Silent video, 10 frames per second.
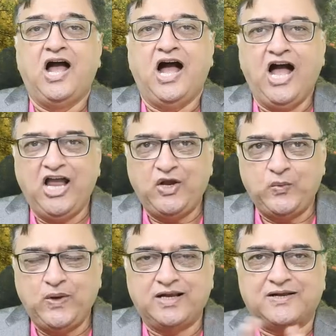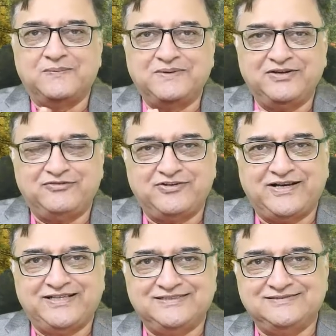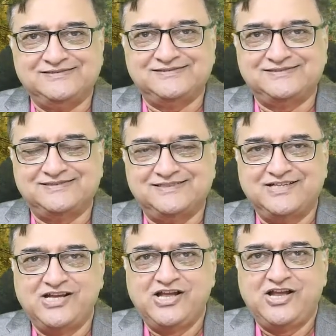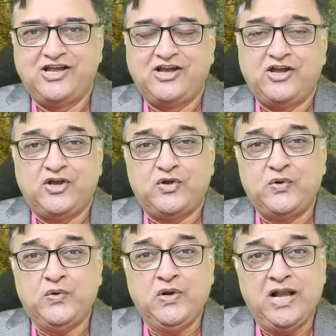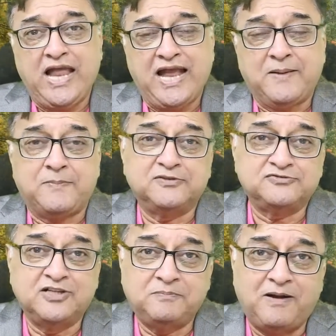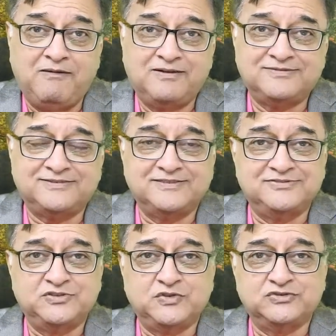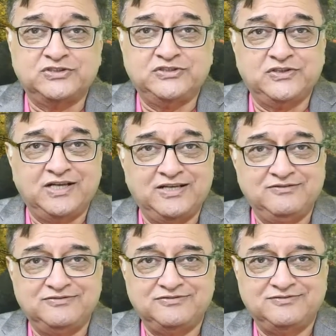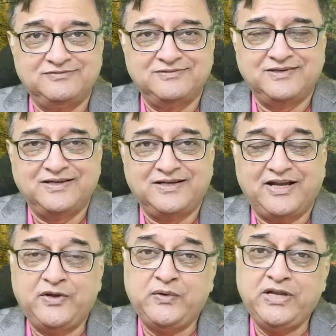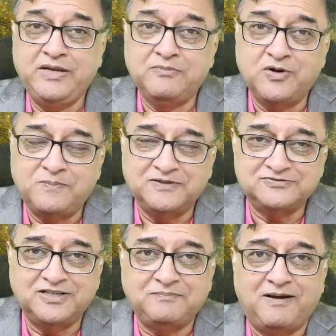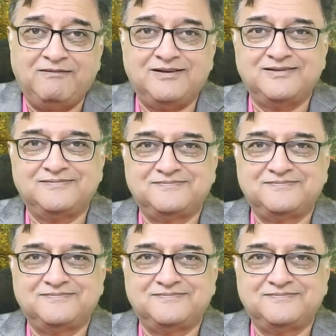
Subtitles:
Hi, welcome my friends. Do you lack personal power certain situation in your life and you need more personal power?